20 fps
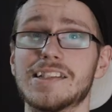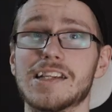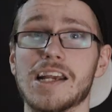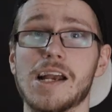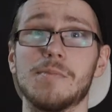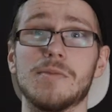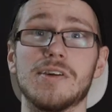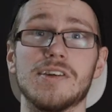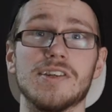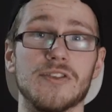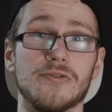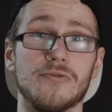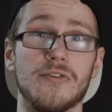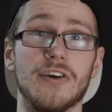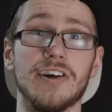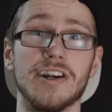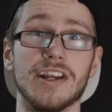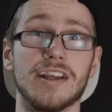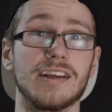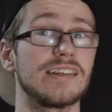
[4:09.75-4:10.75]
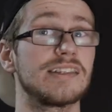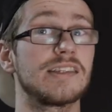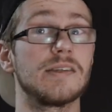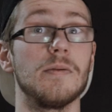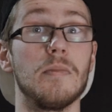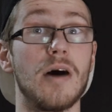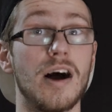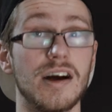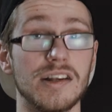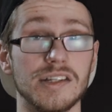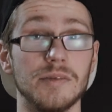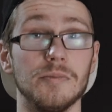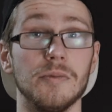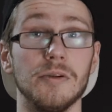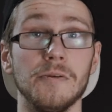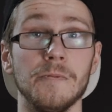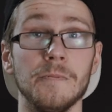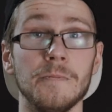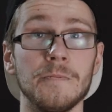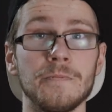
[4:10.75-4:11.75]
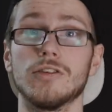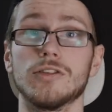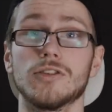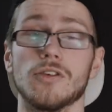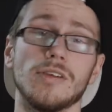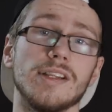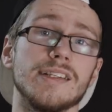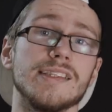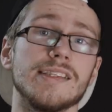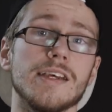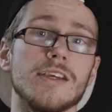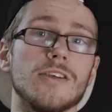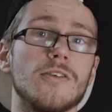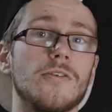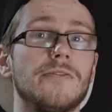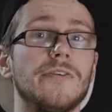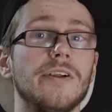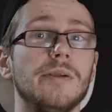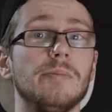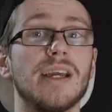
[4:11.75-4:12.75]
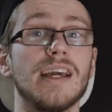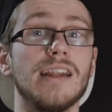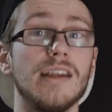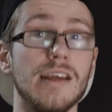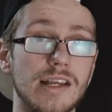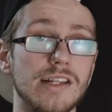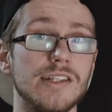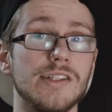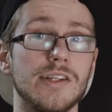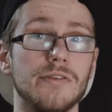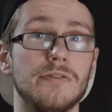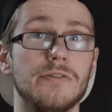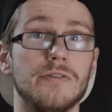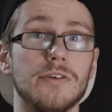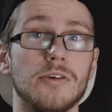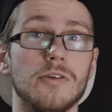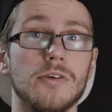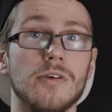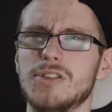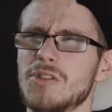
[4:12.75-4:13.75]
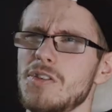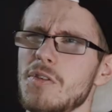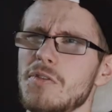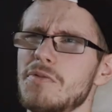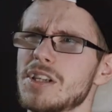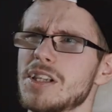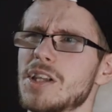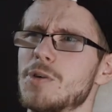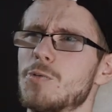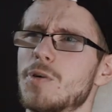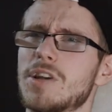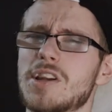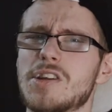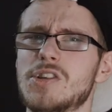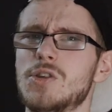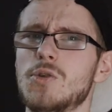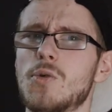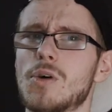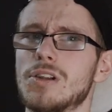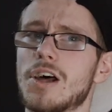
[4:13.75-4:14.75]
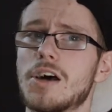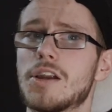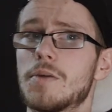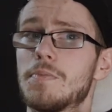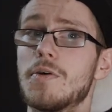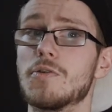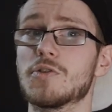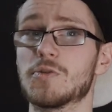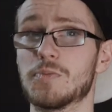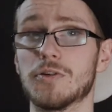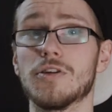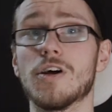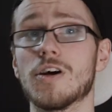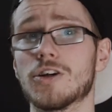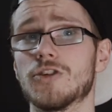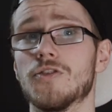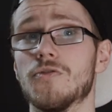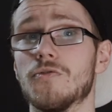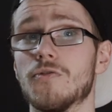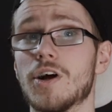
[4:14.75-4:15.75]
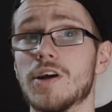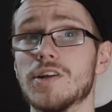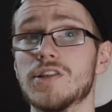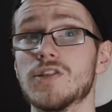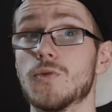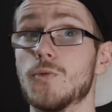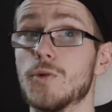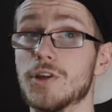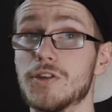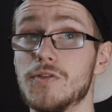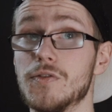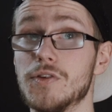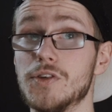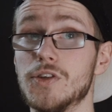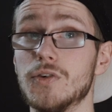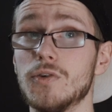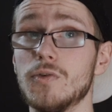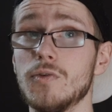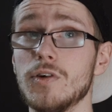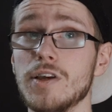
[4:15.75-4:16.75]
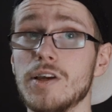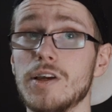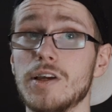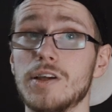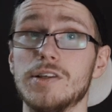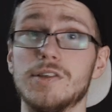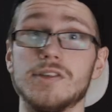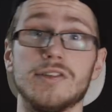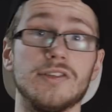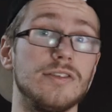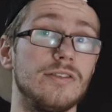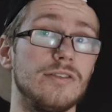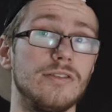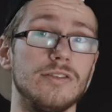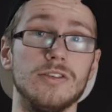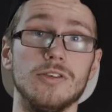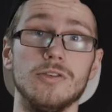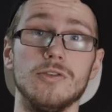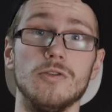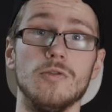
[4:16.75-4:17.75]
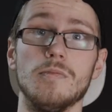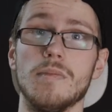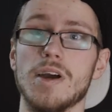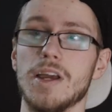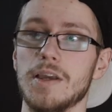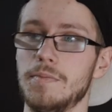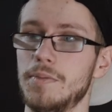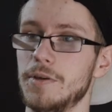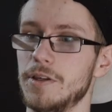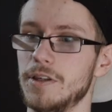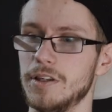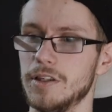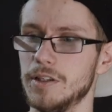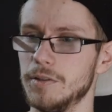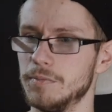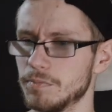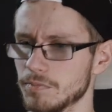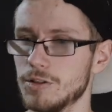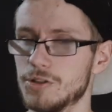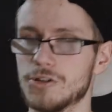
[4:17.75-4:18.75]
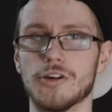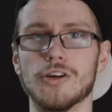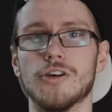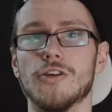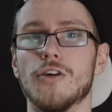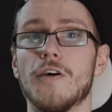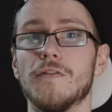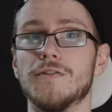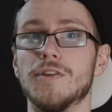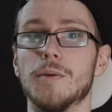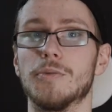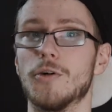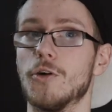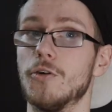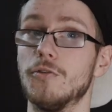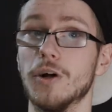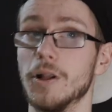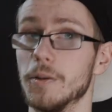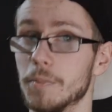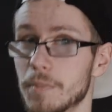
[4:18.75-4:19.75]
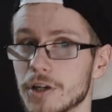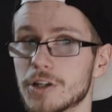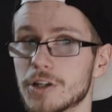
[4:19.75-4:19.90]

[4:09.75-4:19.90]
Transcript: this camera is very customizable. So let's say you're filming an interview. You don't really want to do a lot of post-production, right? So what you do is you maybe turn off the profile